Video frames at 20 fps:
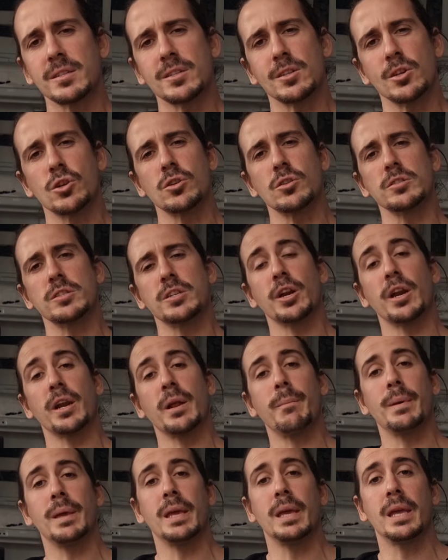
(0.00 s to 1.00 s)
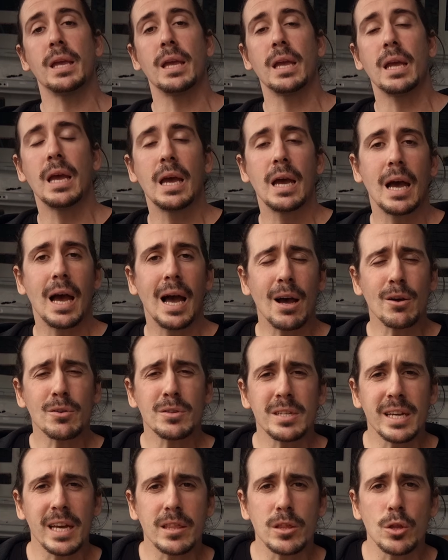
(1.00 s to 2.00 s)
hurdles are going to be how
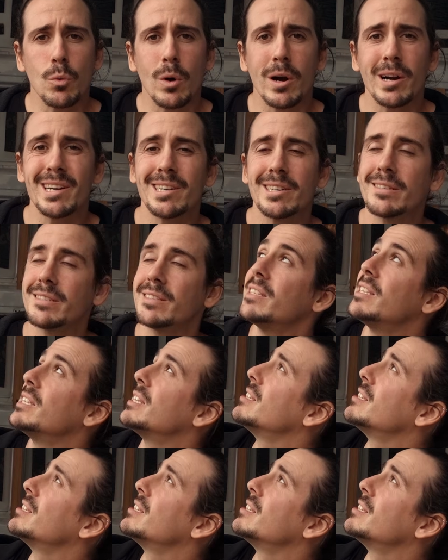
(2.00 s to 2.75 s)
to get the wires to the